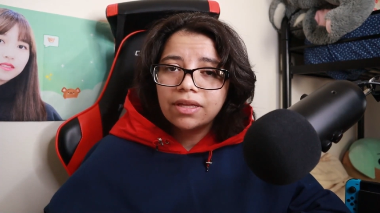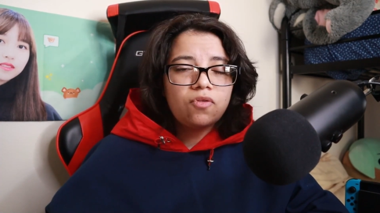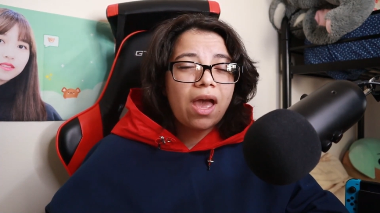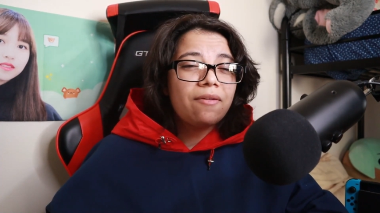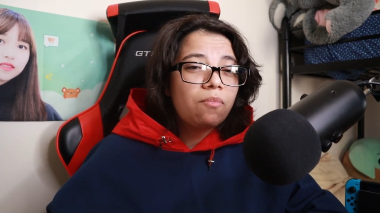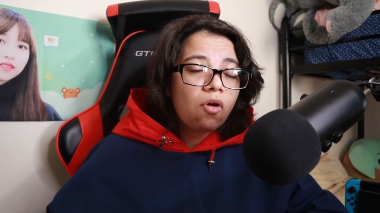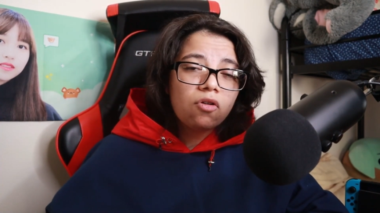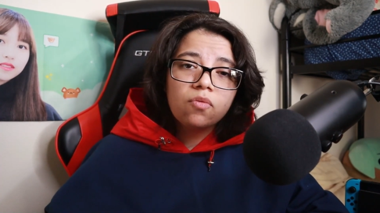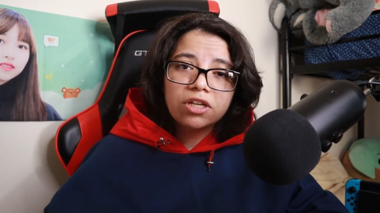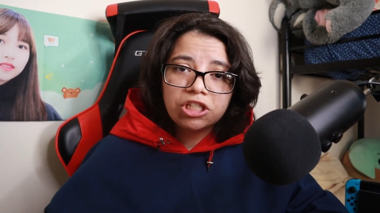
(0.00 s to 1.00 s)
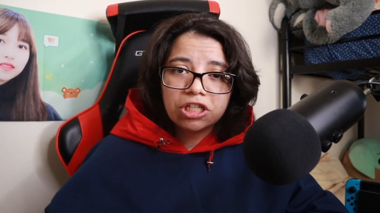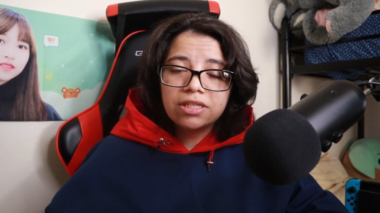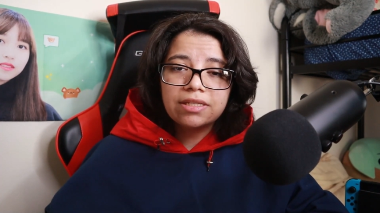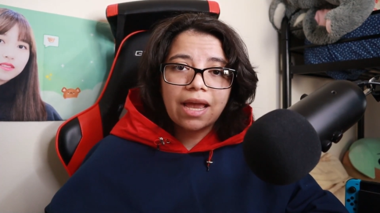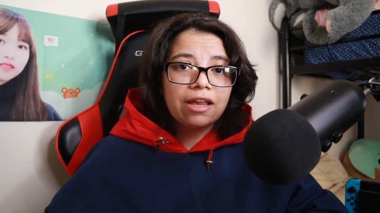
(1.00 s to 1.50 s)
If you have more
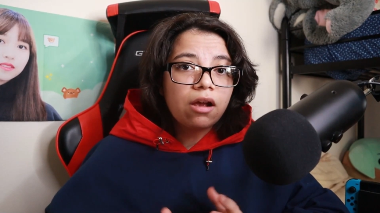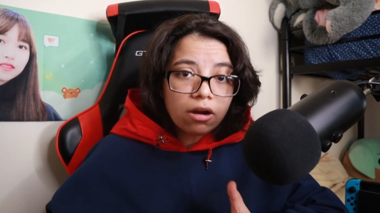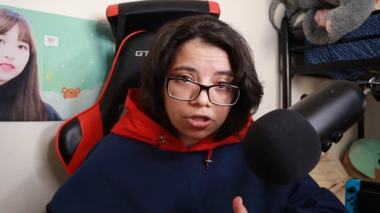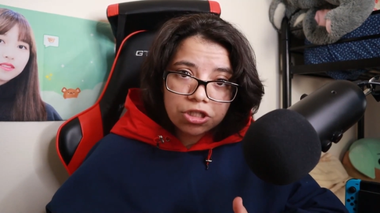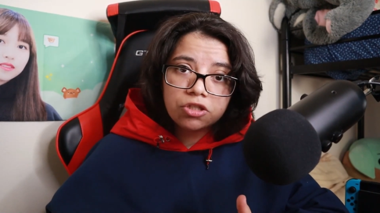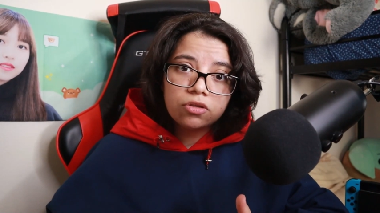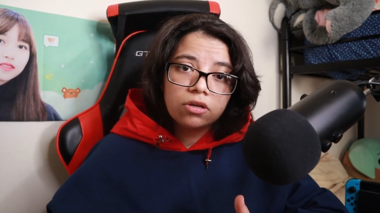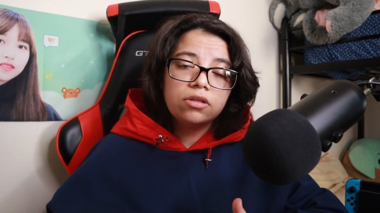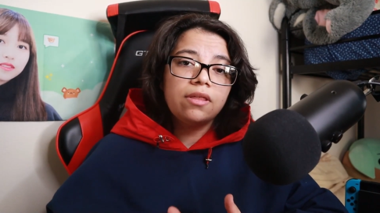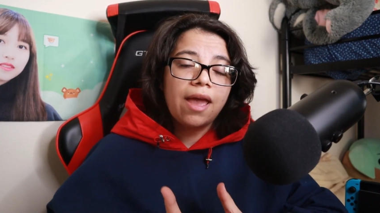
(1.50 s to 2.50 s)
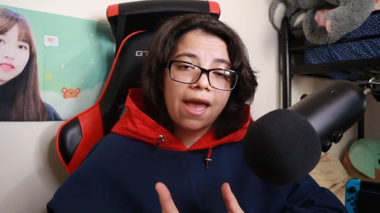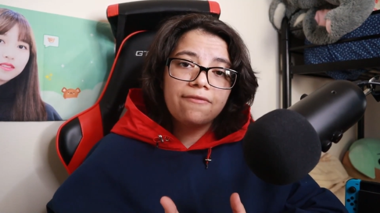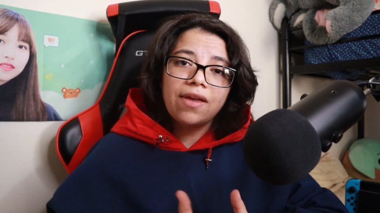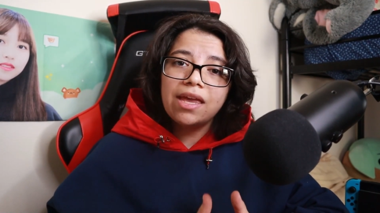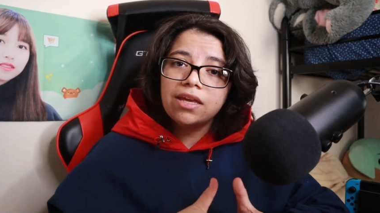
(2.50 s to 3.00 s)
questions, I encourage you to go to the
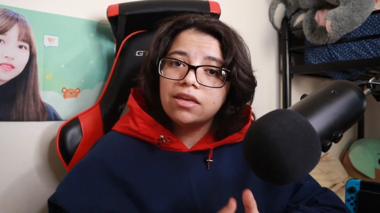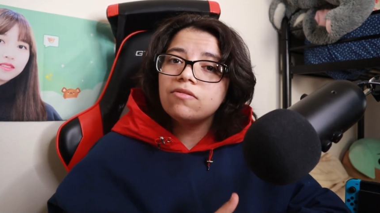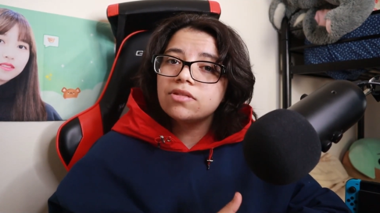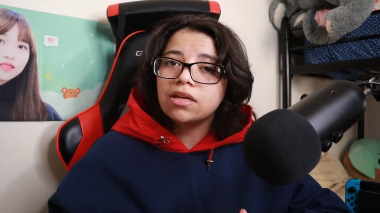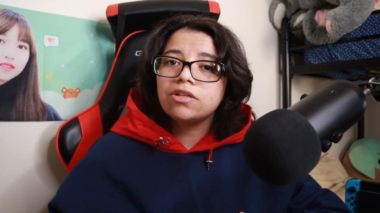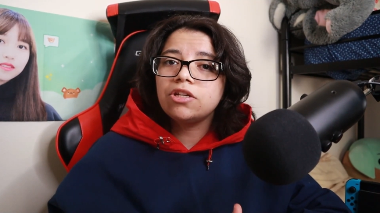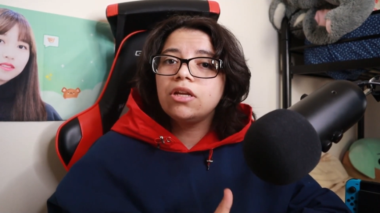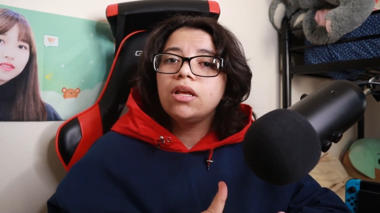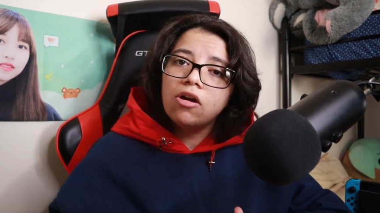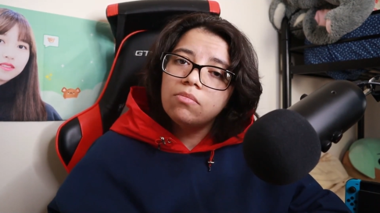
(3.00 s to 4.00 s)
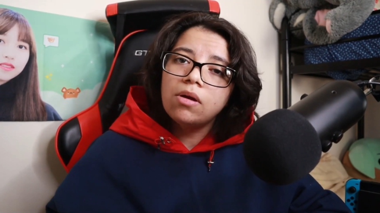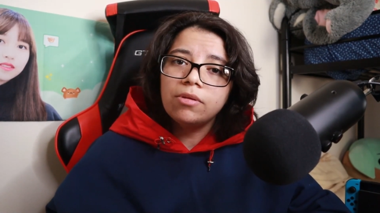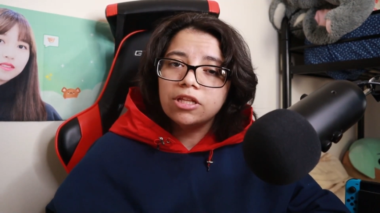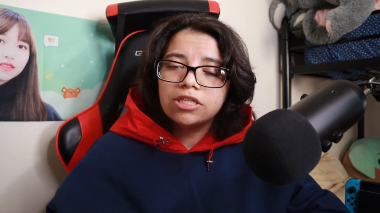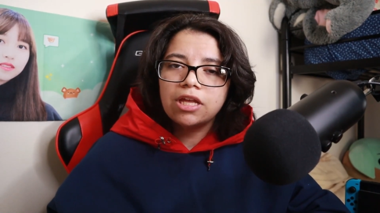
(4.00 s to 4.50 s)
FAQ section on
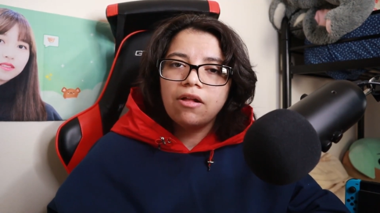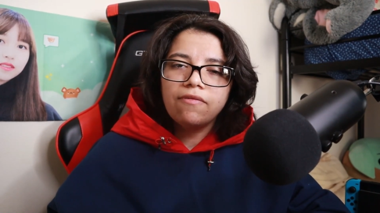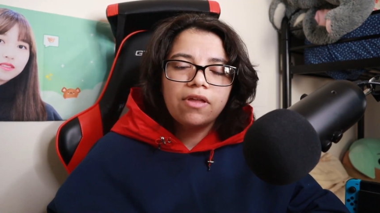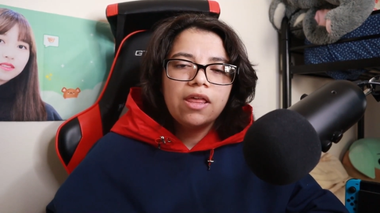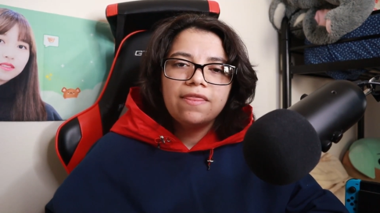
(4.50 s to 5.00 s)
Bubble itself.